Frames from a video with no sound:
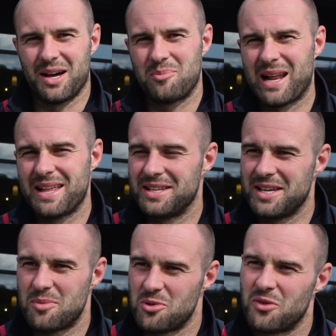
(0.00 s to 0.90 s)
I played the
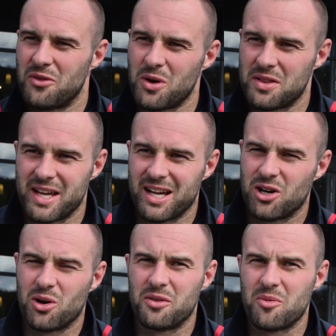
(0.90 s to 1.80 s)
year before, I
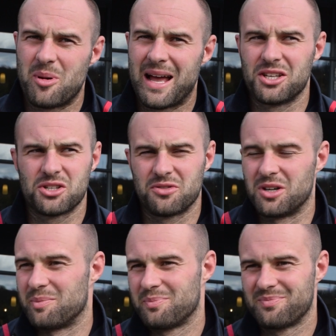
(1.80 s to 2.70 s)
think, off the bench
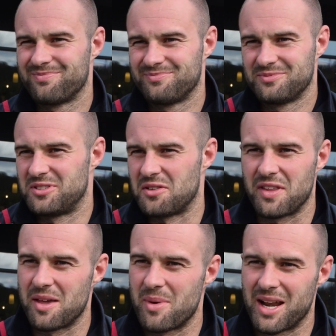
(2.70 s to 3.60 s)
for
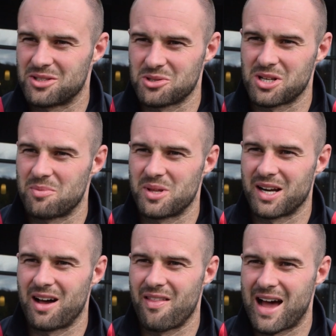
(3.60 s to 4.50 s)
15 minutes or
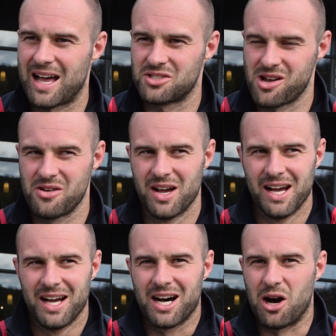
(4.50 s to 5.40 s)
something like that. So
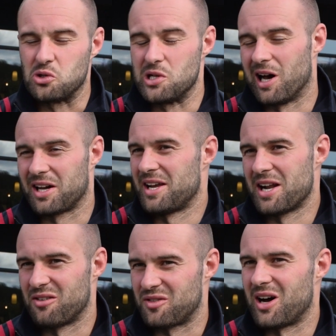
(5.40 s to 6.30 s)
I was lucky
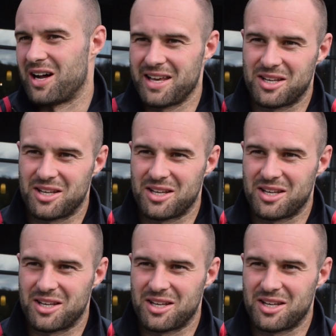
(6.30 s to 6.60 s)
enough that I'd